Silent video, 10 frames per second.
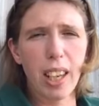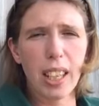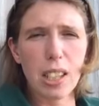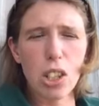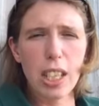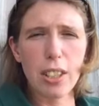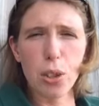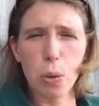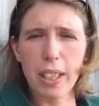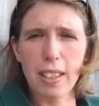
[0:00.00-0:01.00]
I think cheese
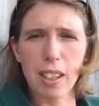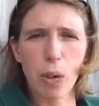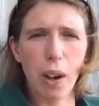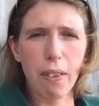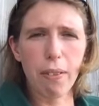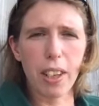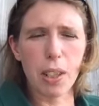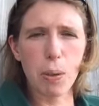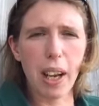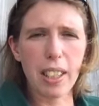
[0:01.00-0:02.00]
twists are quite fun
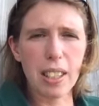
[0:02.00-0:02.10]
as well.